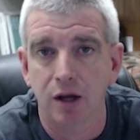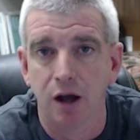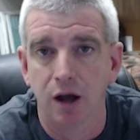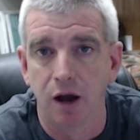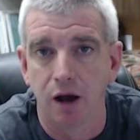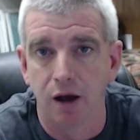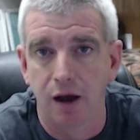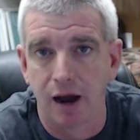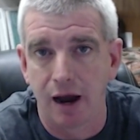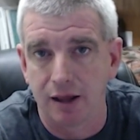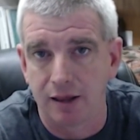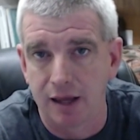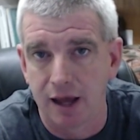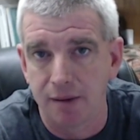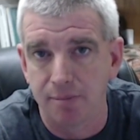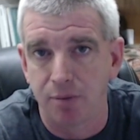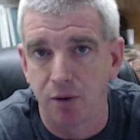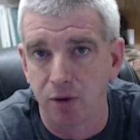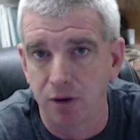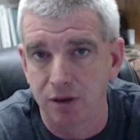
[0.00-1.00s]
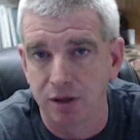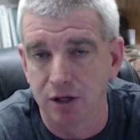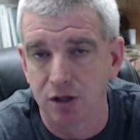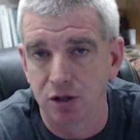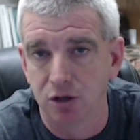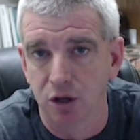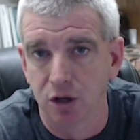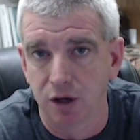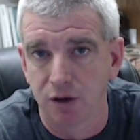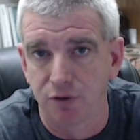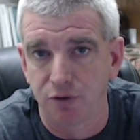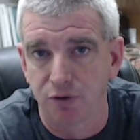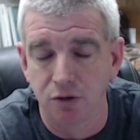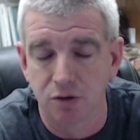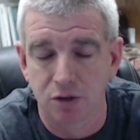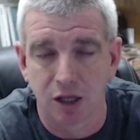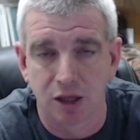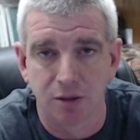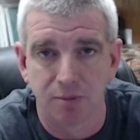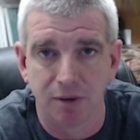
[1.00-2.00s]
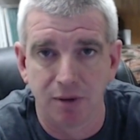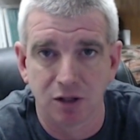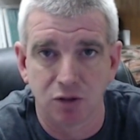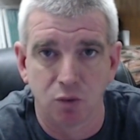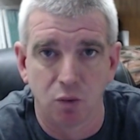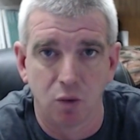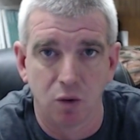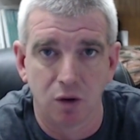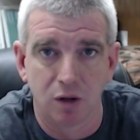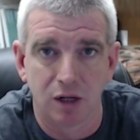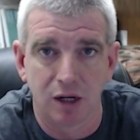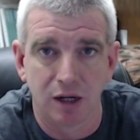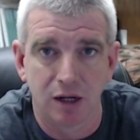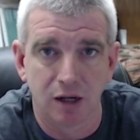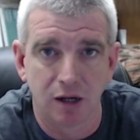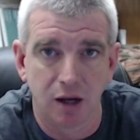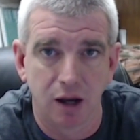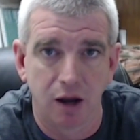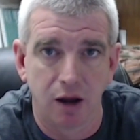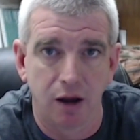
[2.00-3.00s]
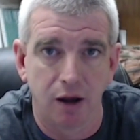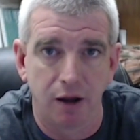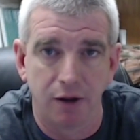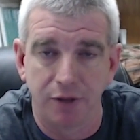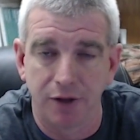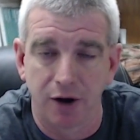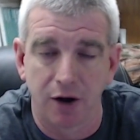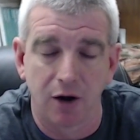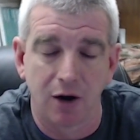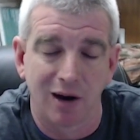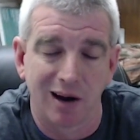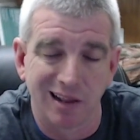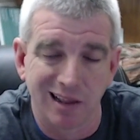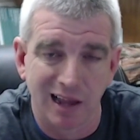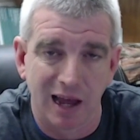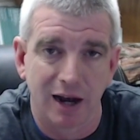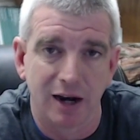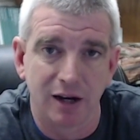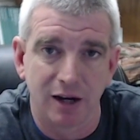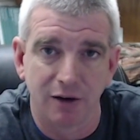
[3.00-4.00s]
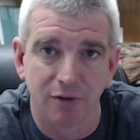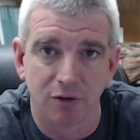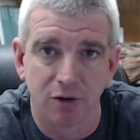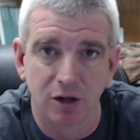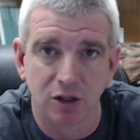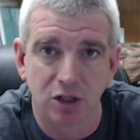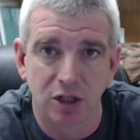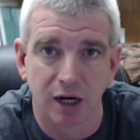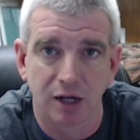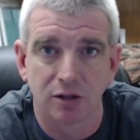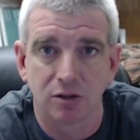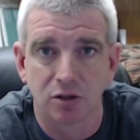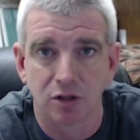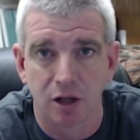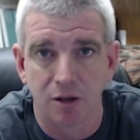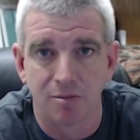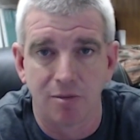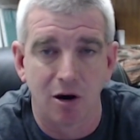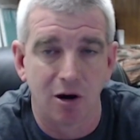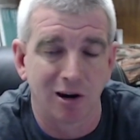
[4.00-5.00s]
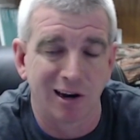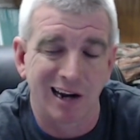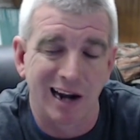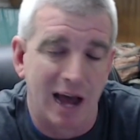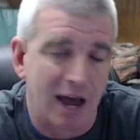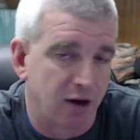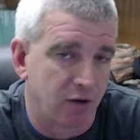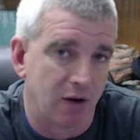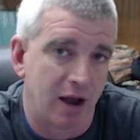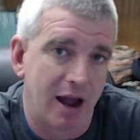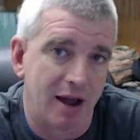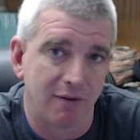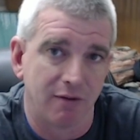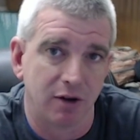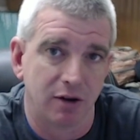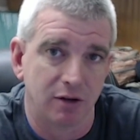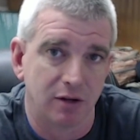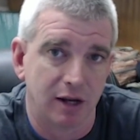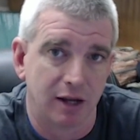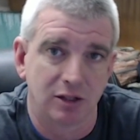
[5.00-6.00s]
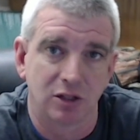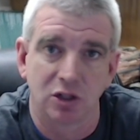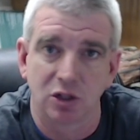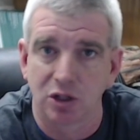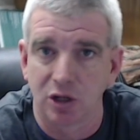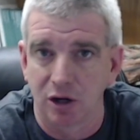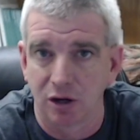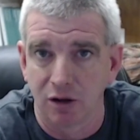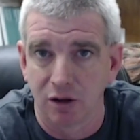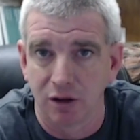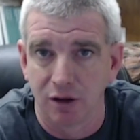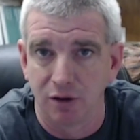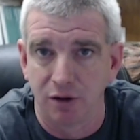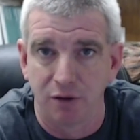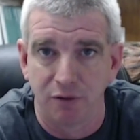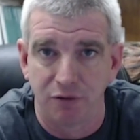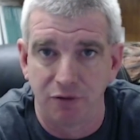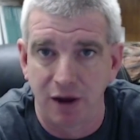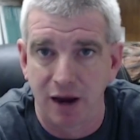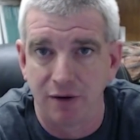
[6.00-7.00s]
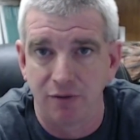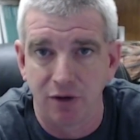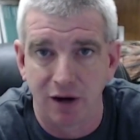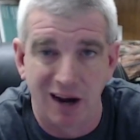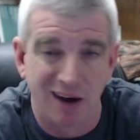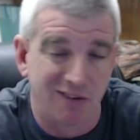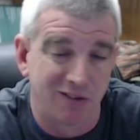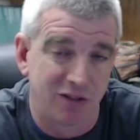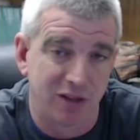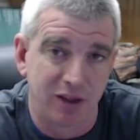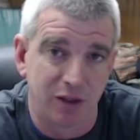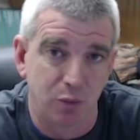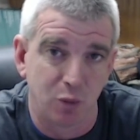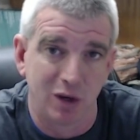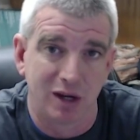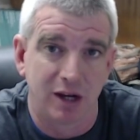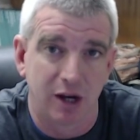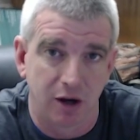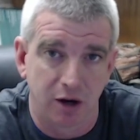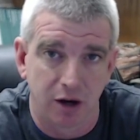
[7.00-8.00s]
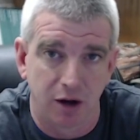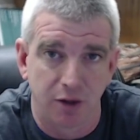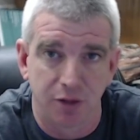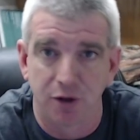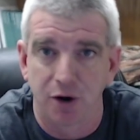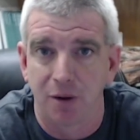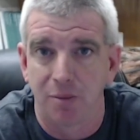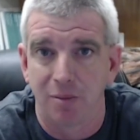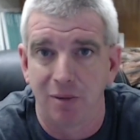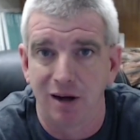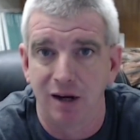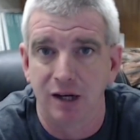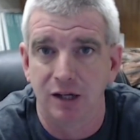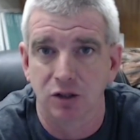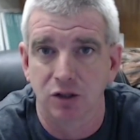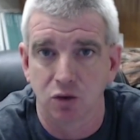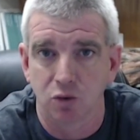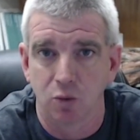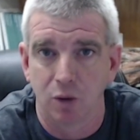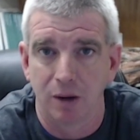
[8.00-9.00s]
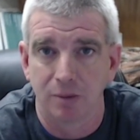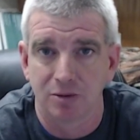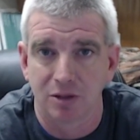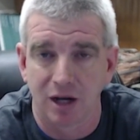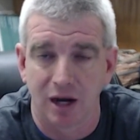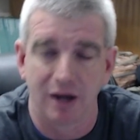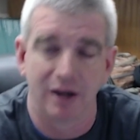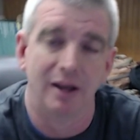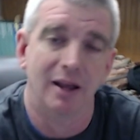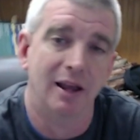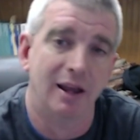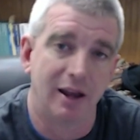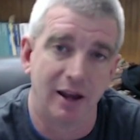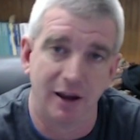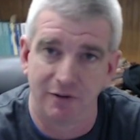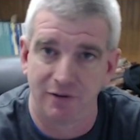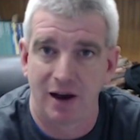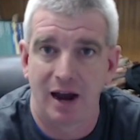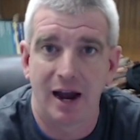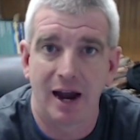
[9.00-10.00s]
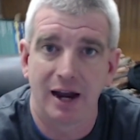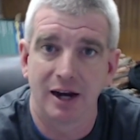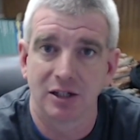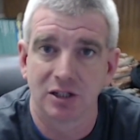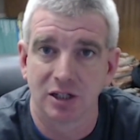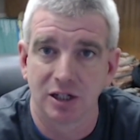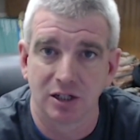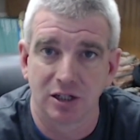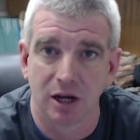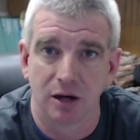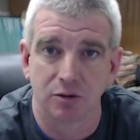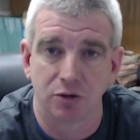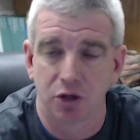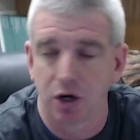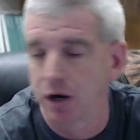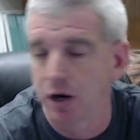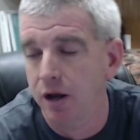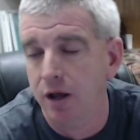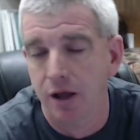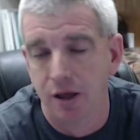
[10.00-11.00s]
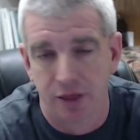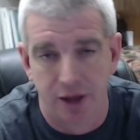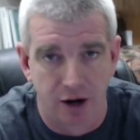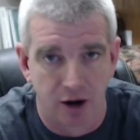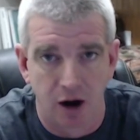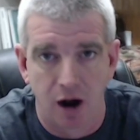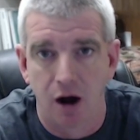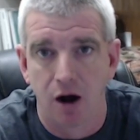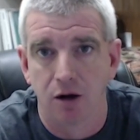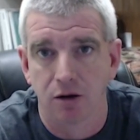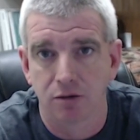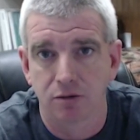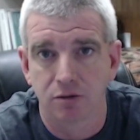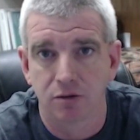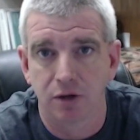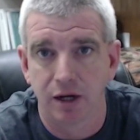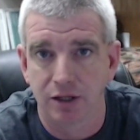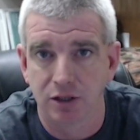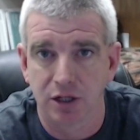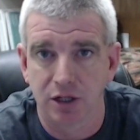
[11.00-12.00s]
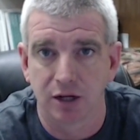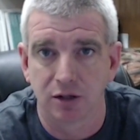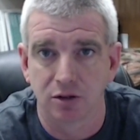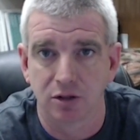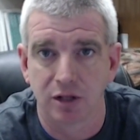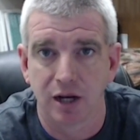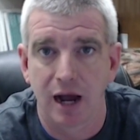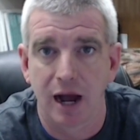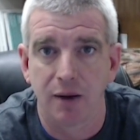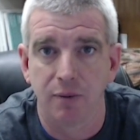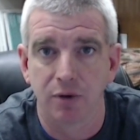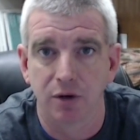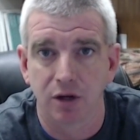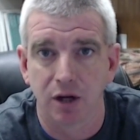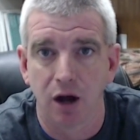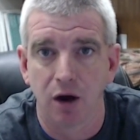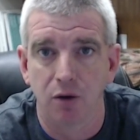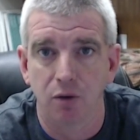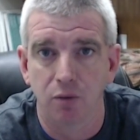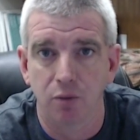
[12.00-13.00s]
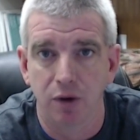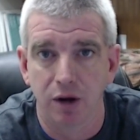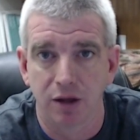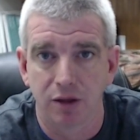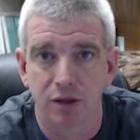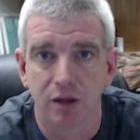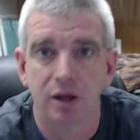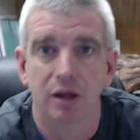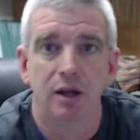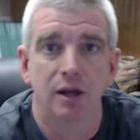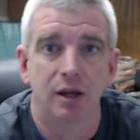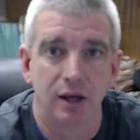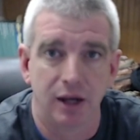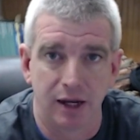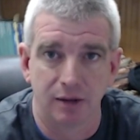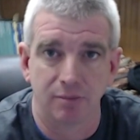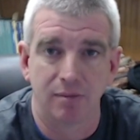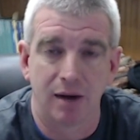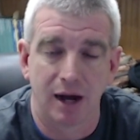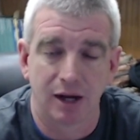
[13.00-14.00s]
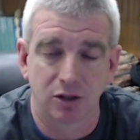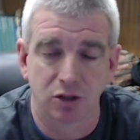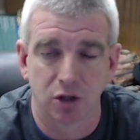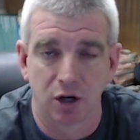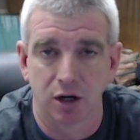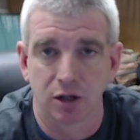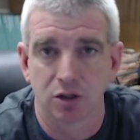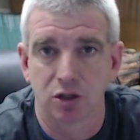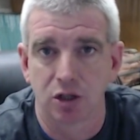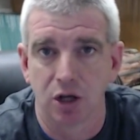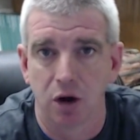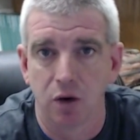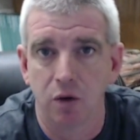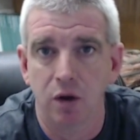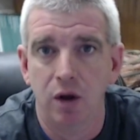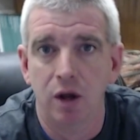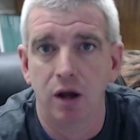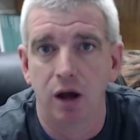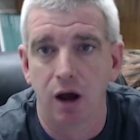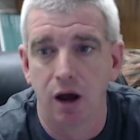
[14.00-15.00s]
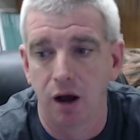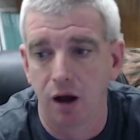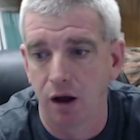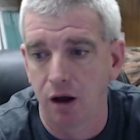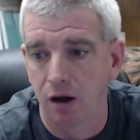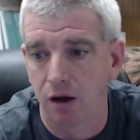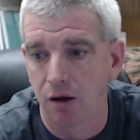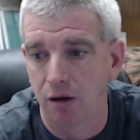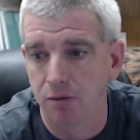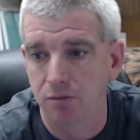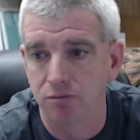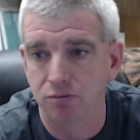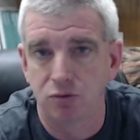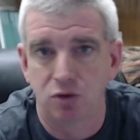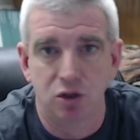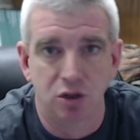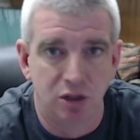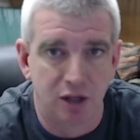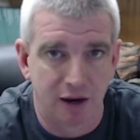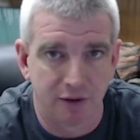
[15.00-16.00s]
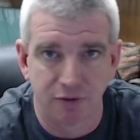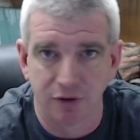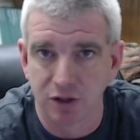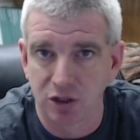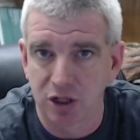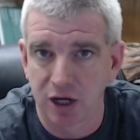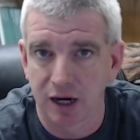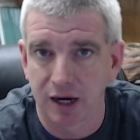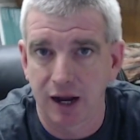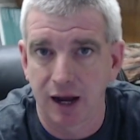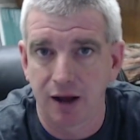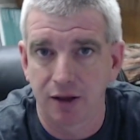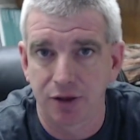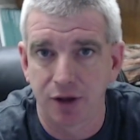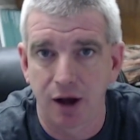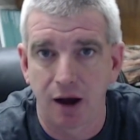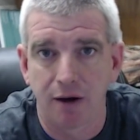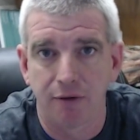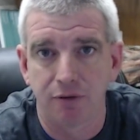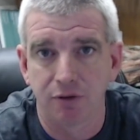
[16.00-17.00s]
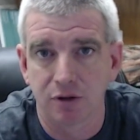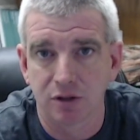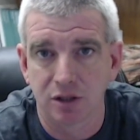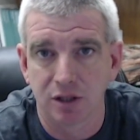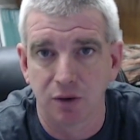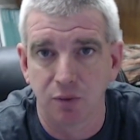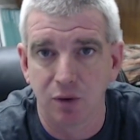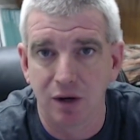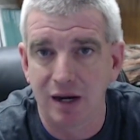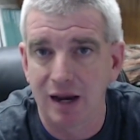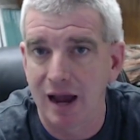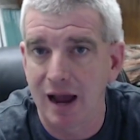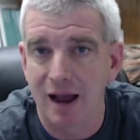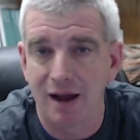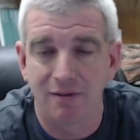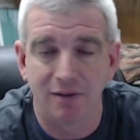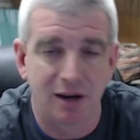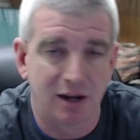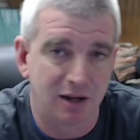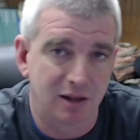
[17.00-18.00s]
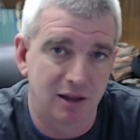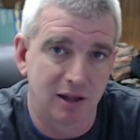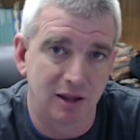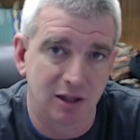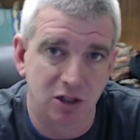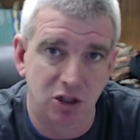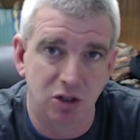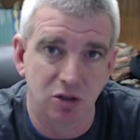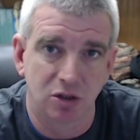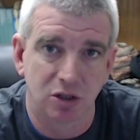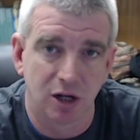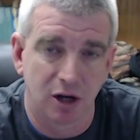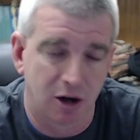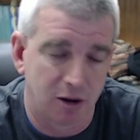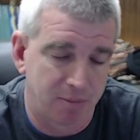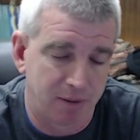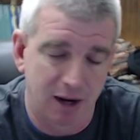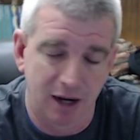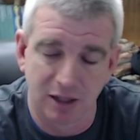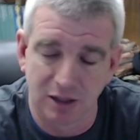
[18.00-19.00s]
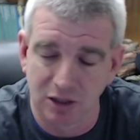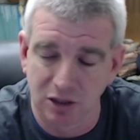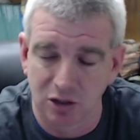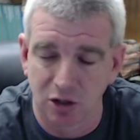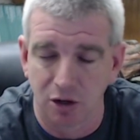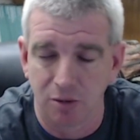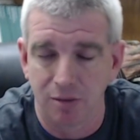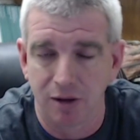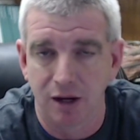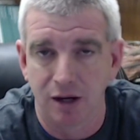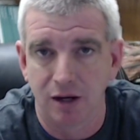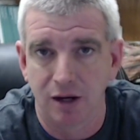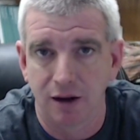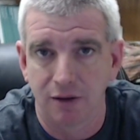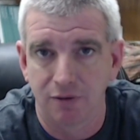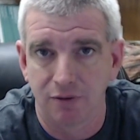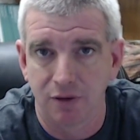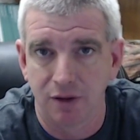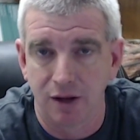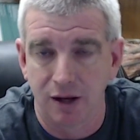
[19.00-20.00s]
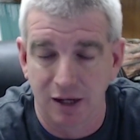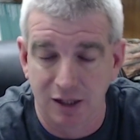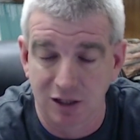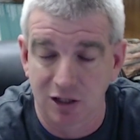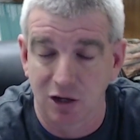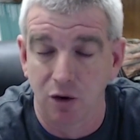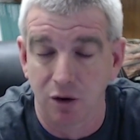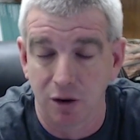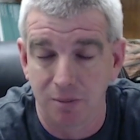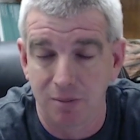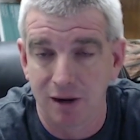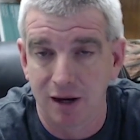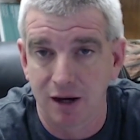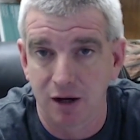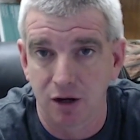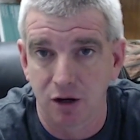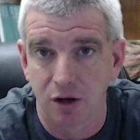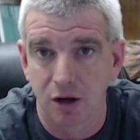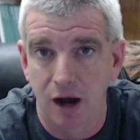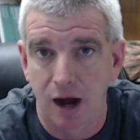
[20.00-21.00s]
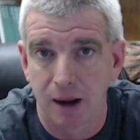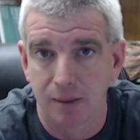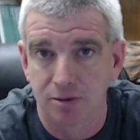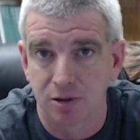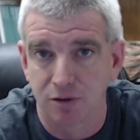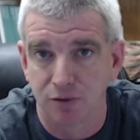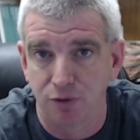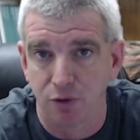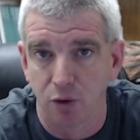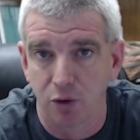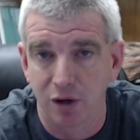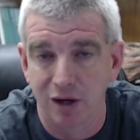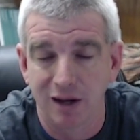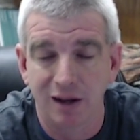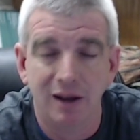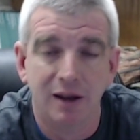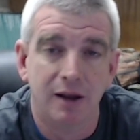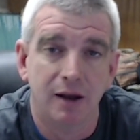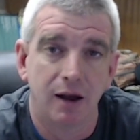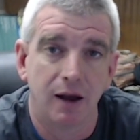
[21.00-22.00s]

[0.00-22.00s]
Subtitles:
At that point, then you're looking for who's got the best warranty. There are a lot of different injectors on the market. I don't have necessarily a favorite. Everything that we carry on Thoroughbred Diesel's website, if I had a 6.0 truck, they're all injectors that I would go with in my truck. So definitely check out the offerings that we have. Anything that you see on our page is going to be a good option for you.